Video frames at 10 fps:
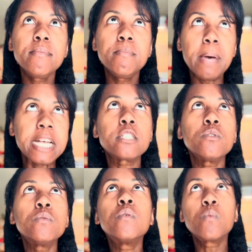
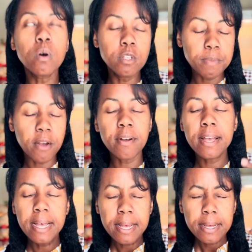basil,
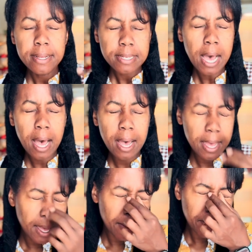rosemary,
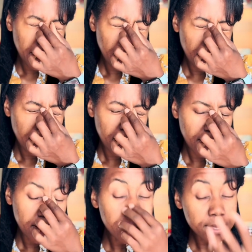thyme,
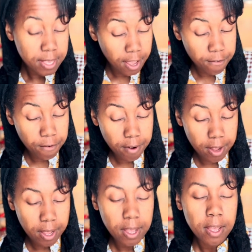
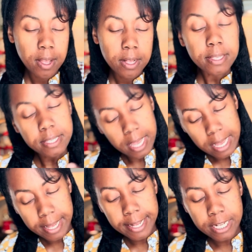savory,
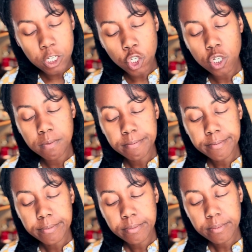sage,
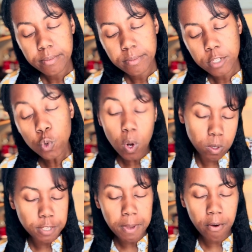
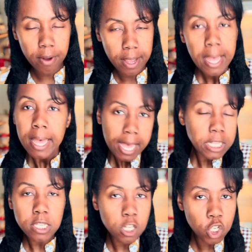rosemary.
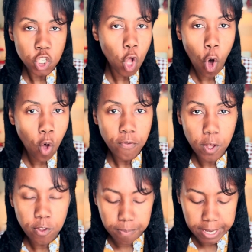It's just all
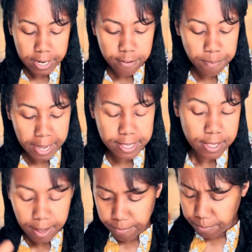those blend of spices.
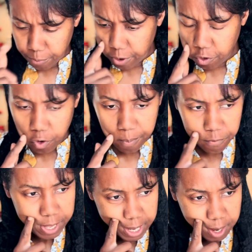I'm pretty sure I'm
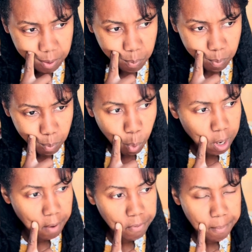forgetting one
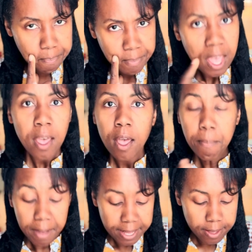of them,
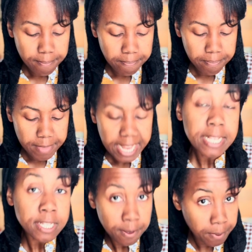but that
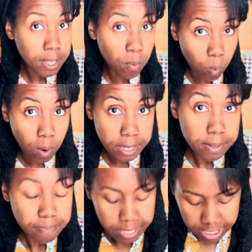is typically what
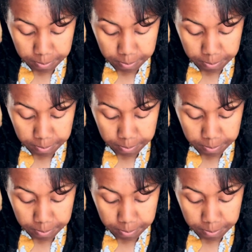the